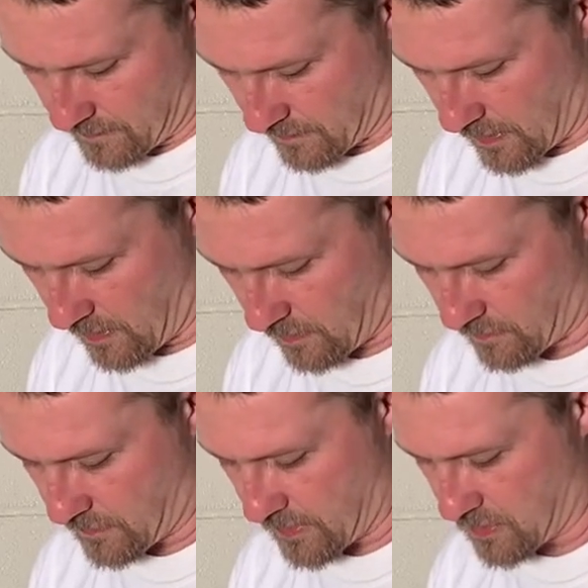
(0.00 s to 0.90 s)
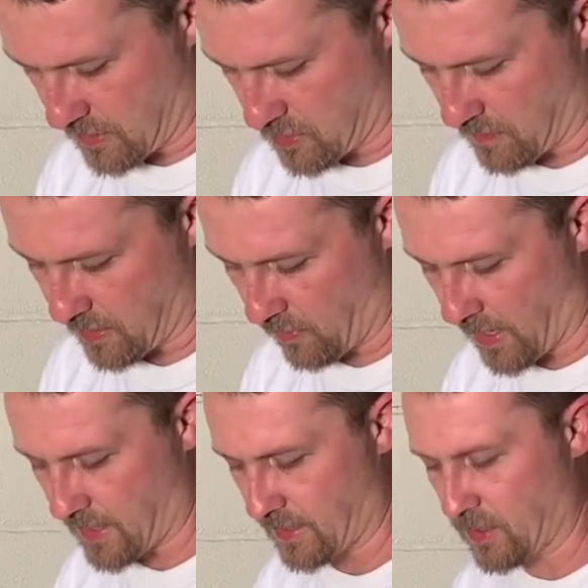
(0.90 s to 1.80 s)
you know, this would be
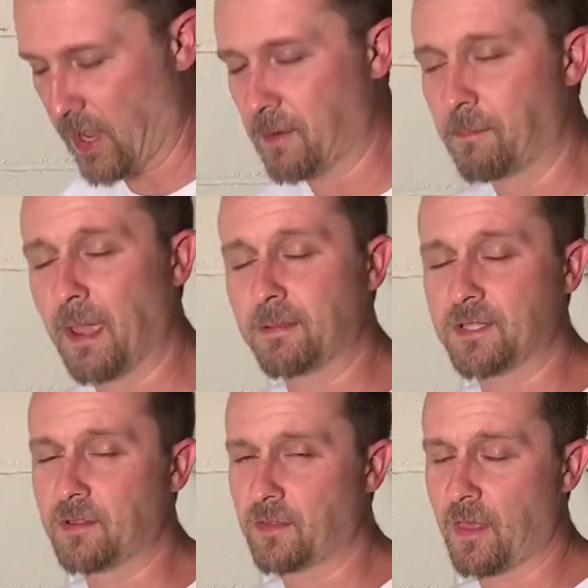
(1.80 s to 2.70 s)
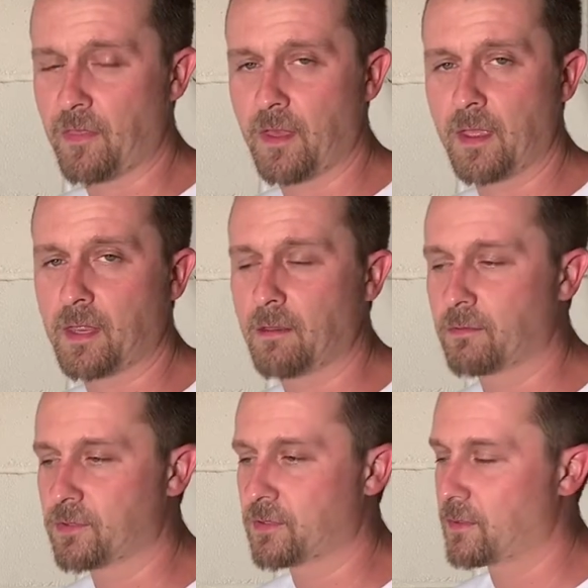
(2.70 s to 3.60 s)
great. And you had to babysit that thing. It
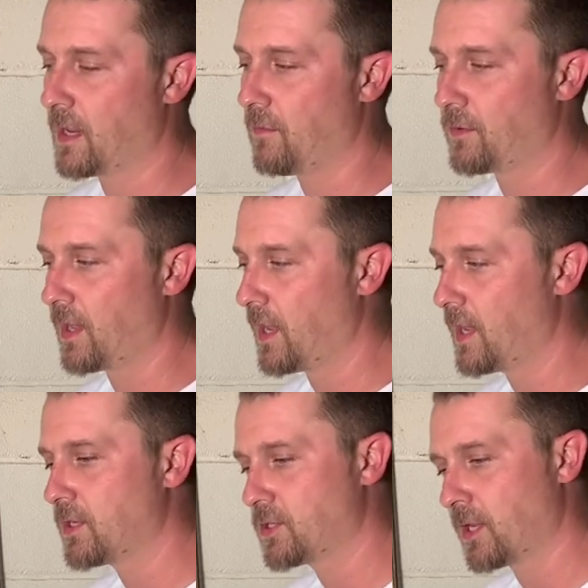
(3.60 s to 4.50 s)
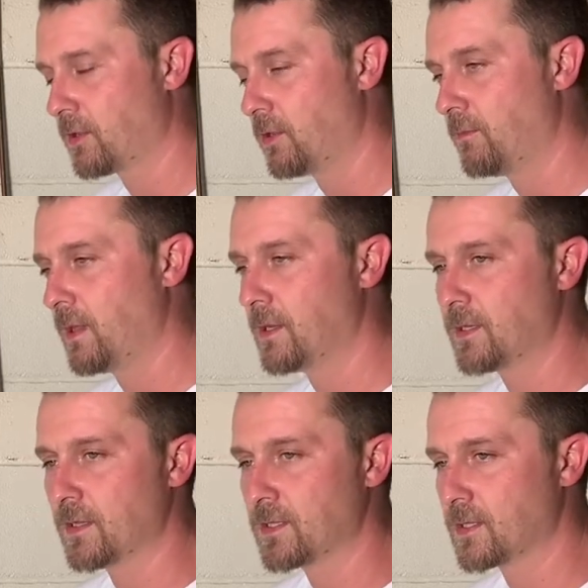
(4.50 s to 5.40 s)
was every day. You check your
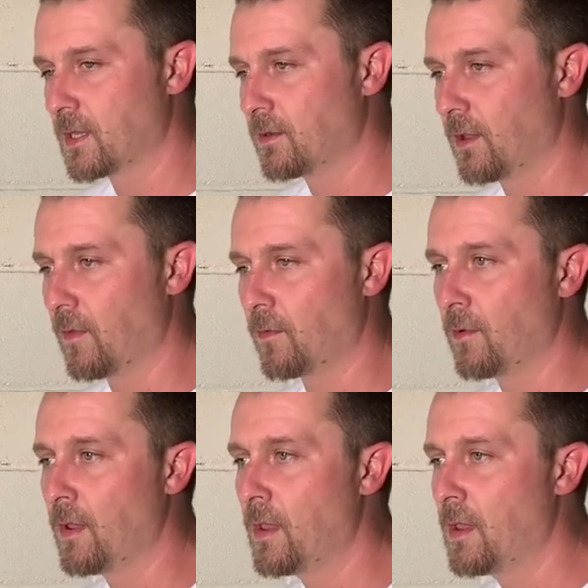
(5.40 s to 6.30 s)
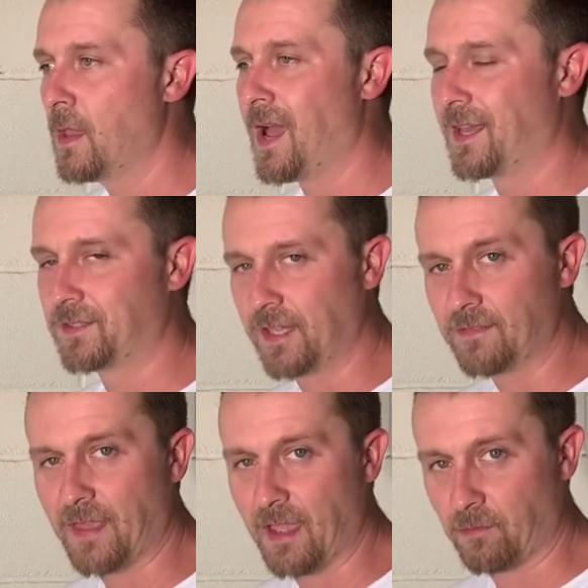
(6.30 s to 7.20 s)
humidity, this and that and the other. I did
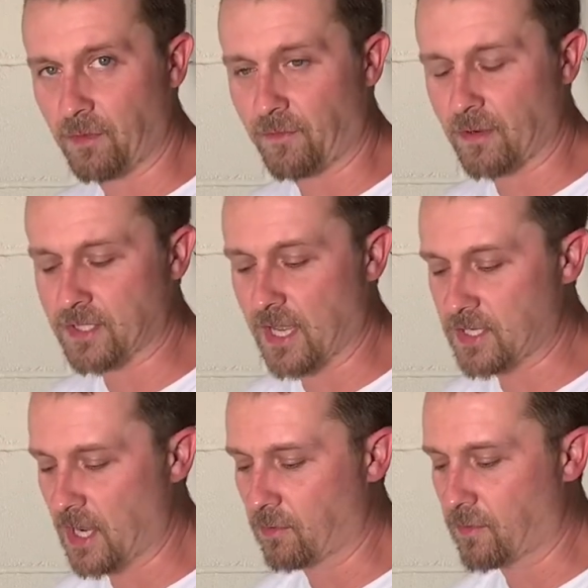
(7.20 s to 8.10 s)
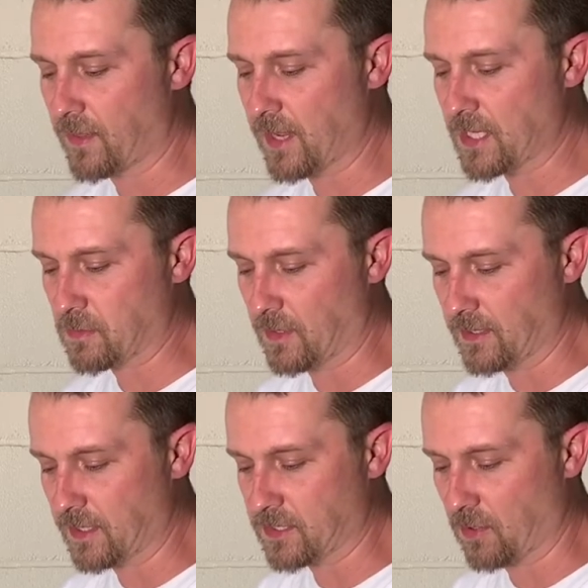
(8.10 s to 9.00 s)
that with the first hatch out with these, but they
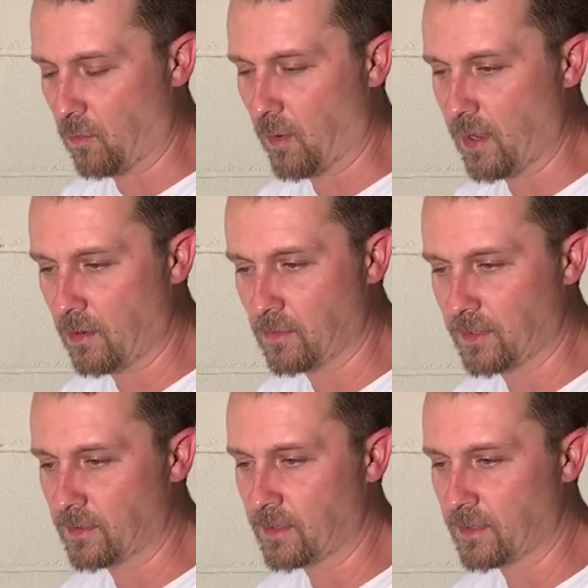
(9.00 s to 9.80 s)
did so well that